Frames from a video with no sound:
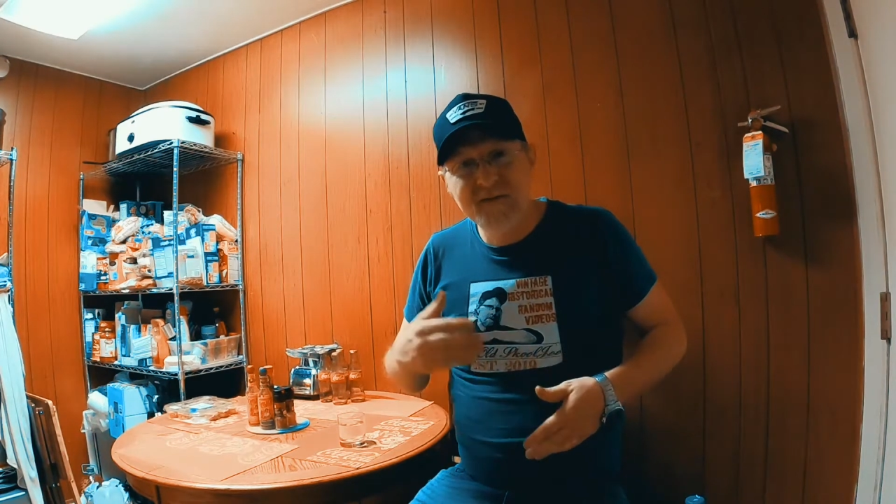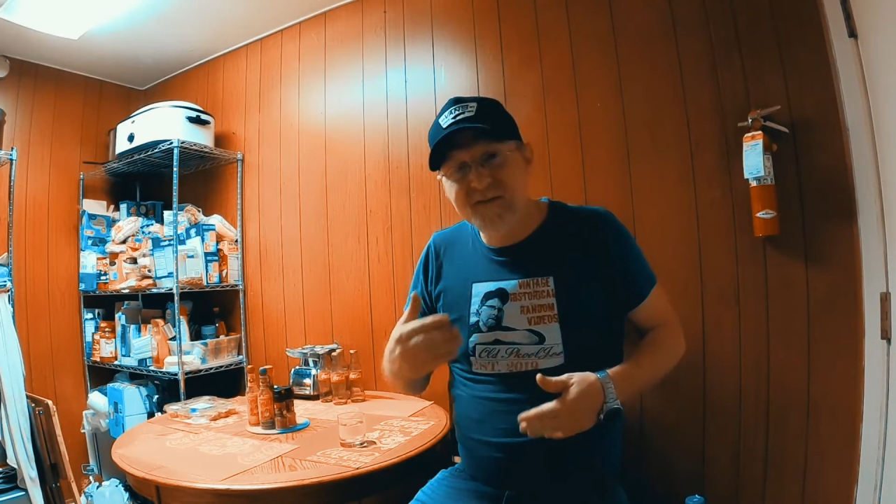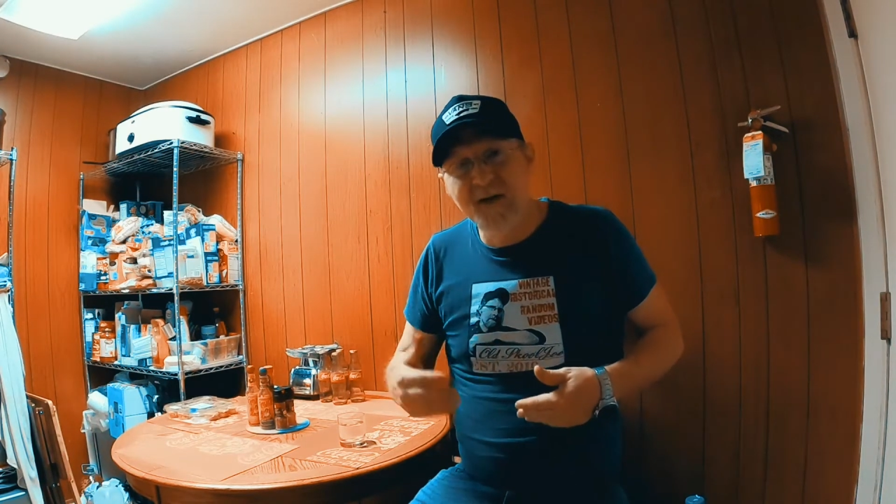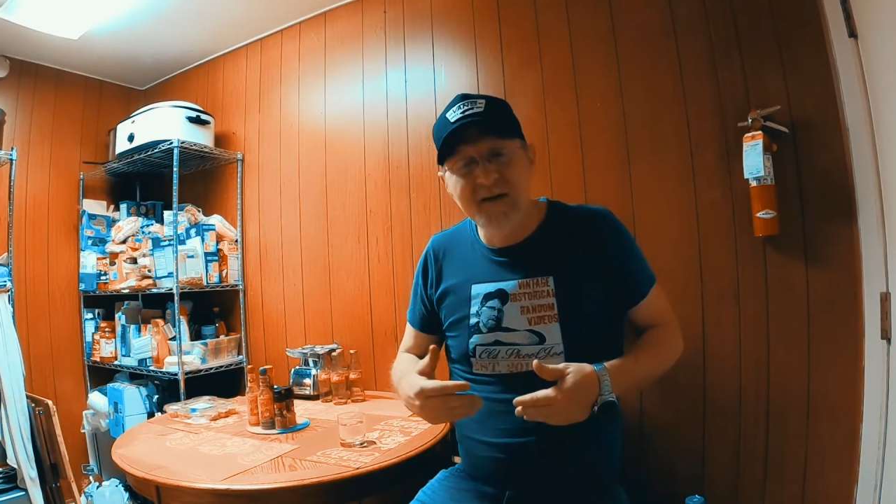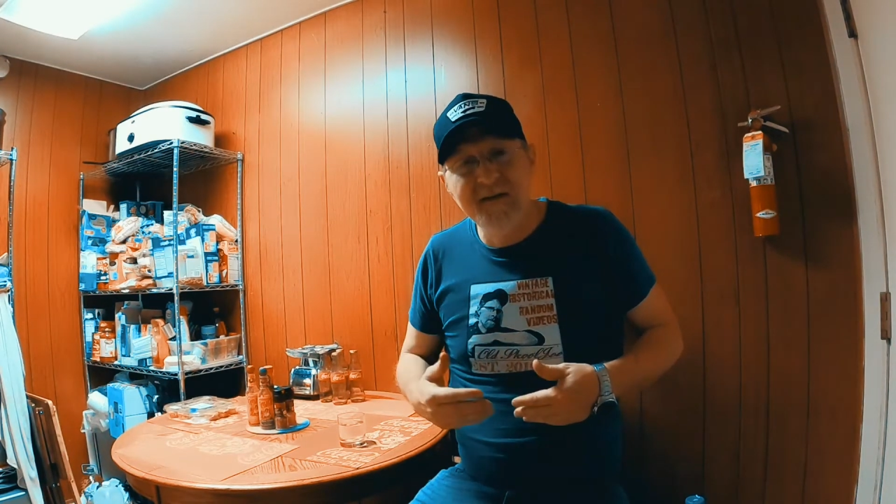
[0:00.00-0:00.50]

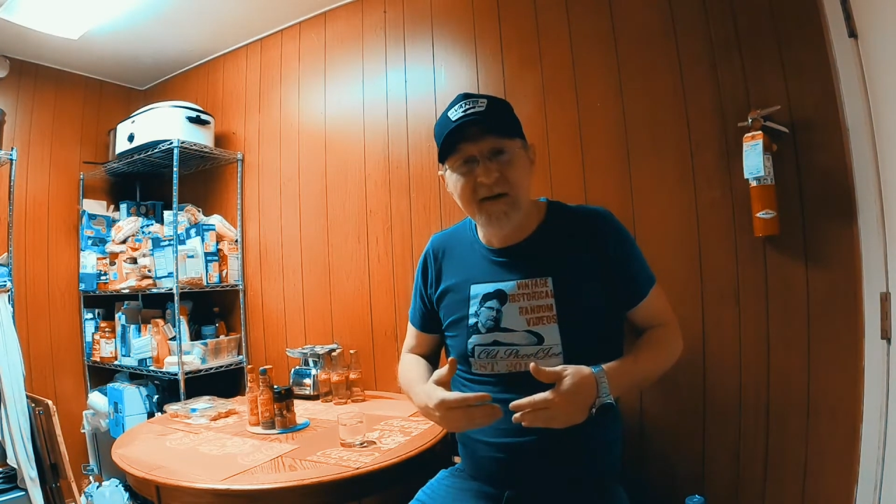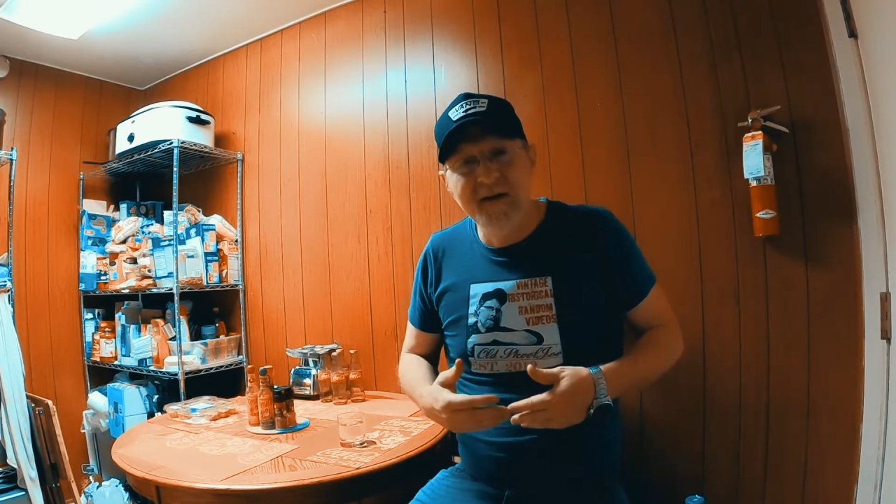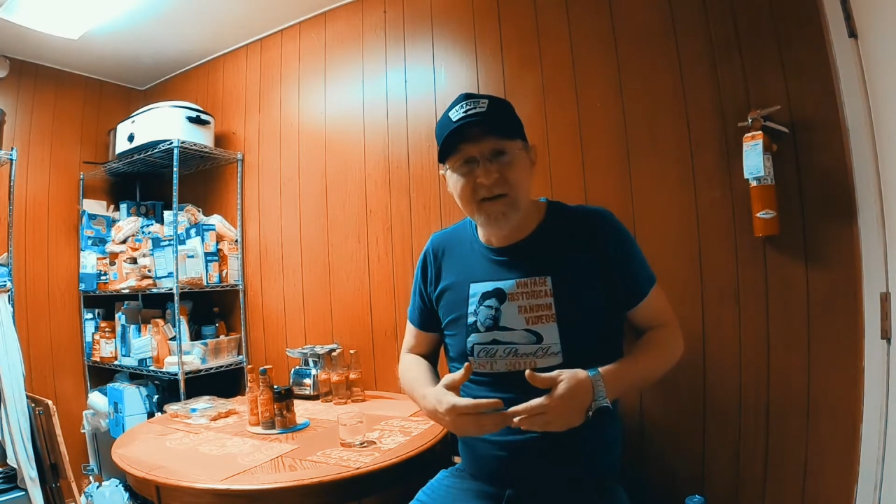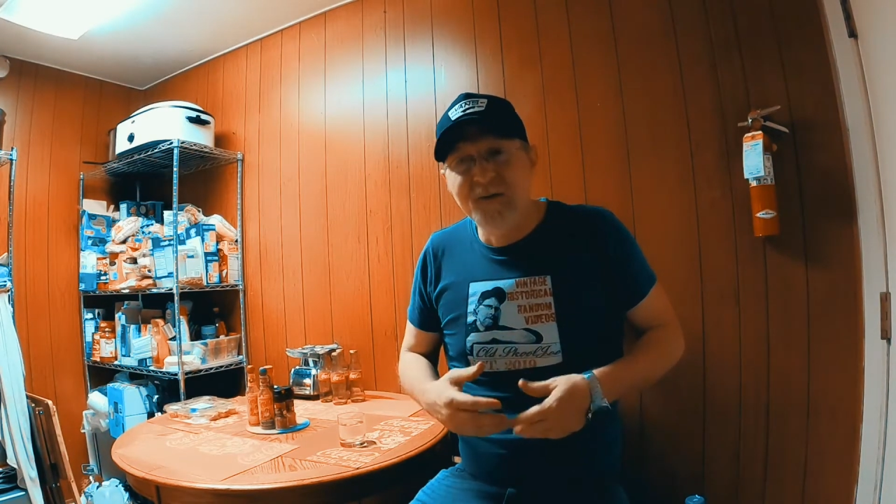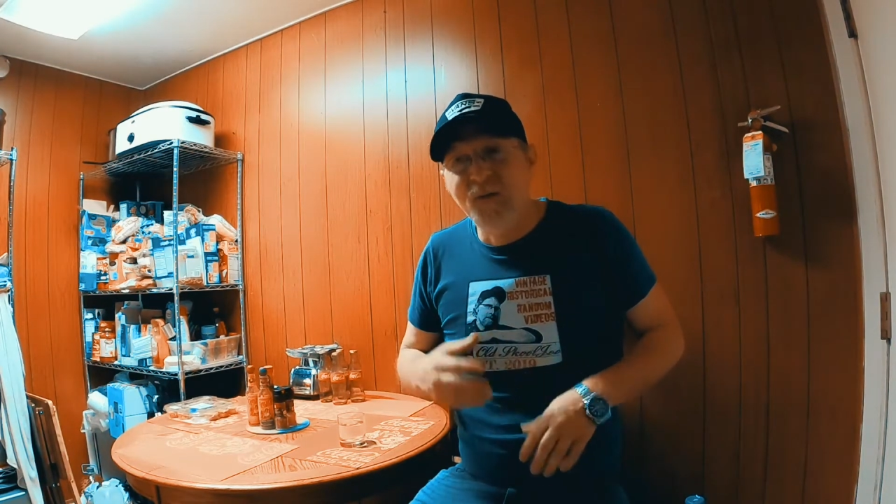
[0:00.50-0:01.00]

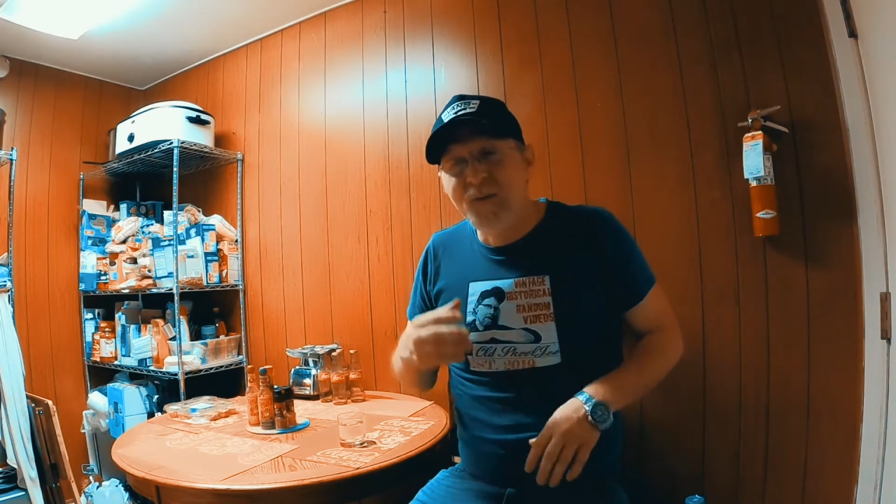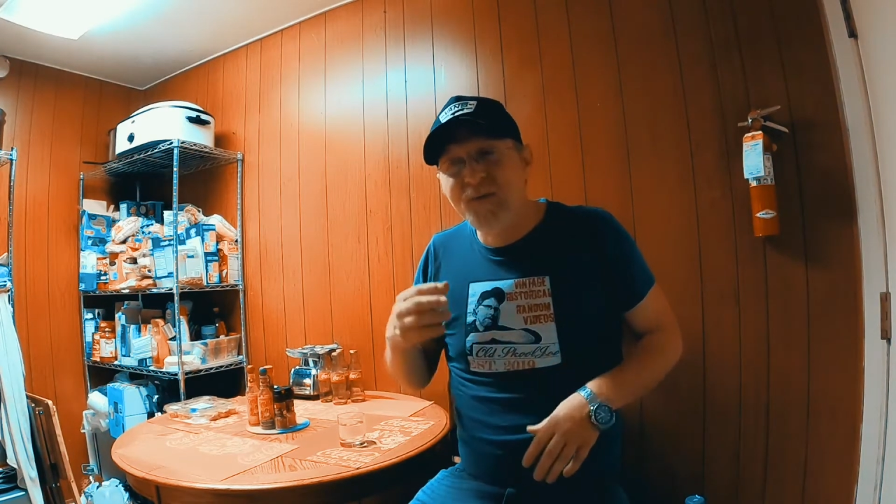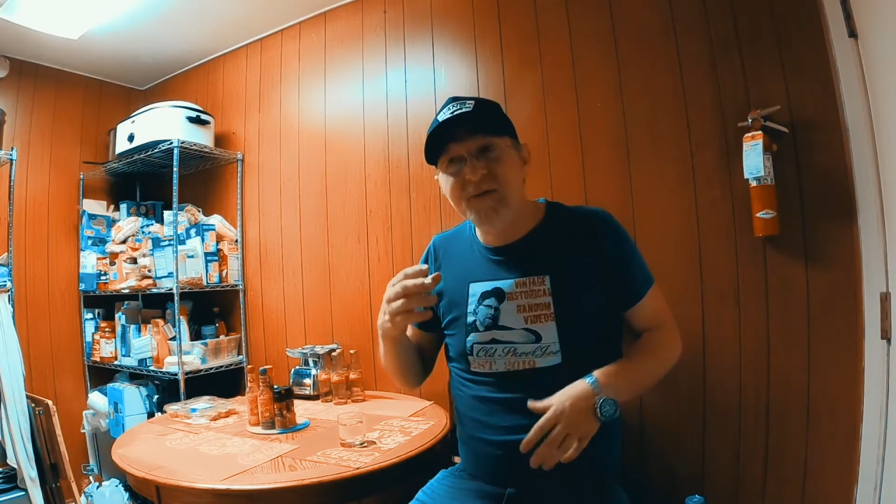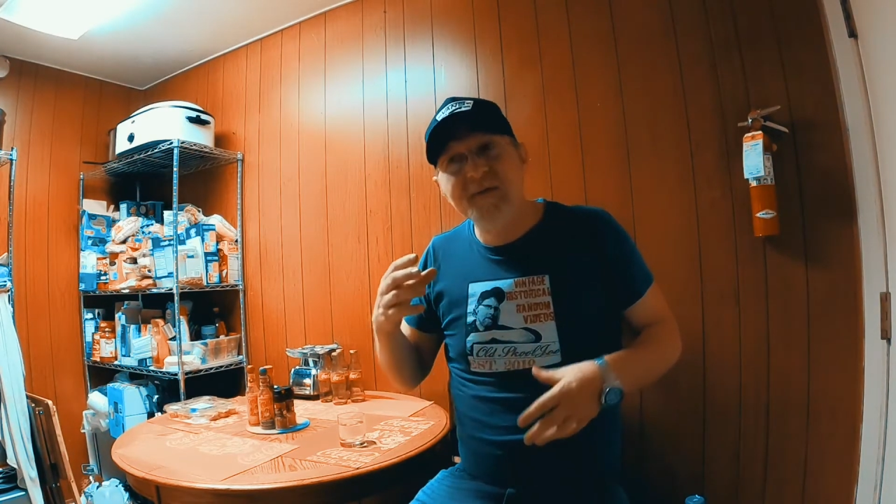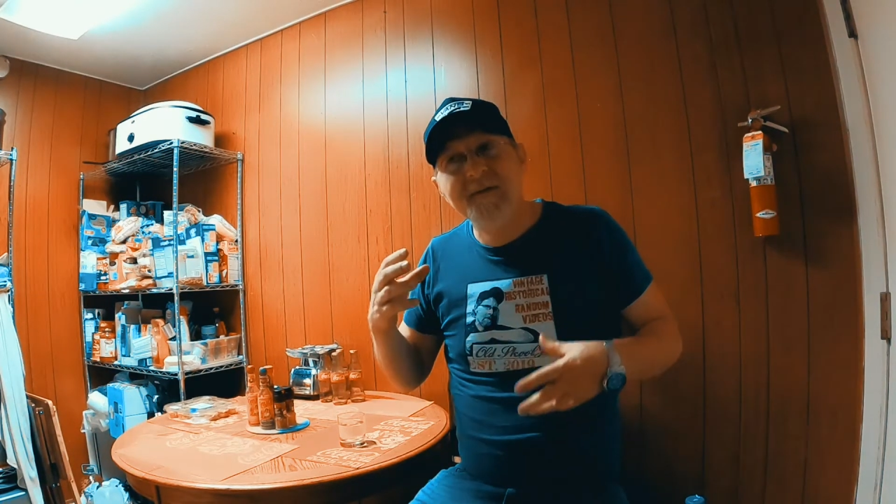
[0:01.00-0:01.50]
Sunday
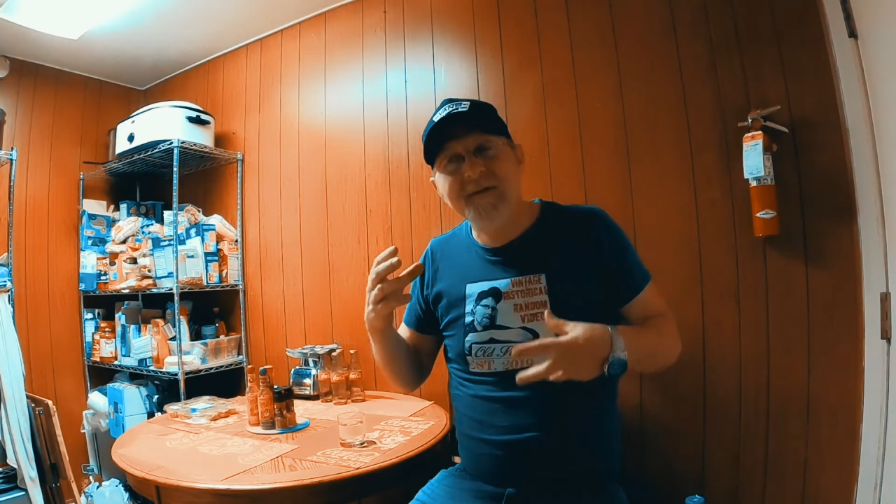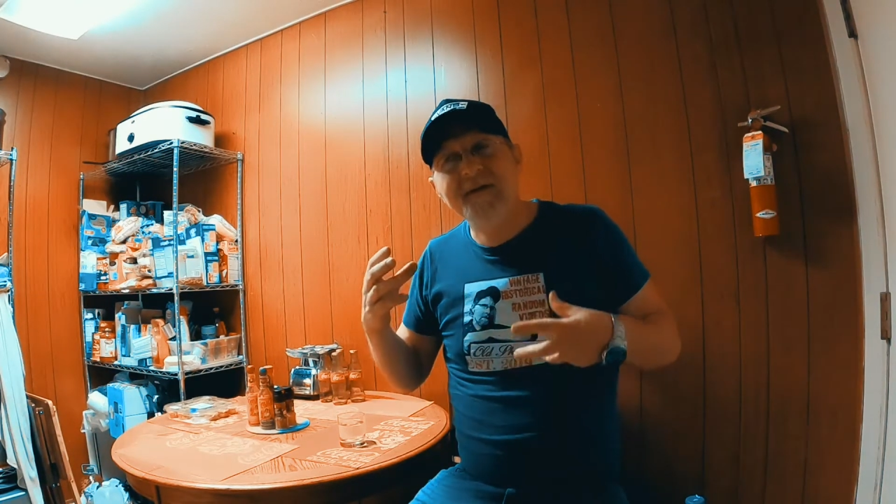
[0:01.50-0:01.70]
normal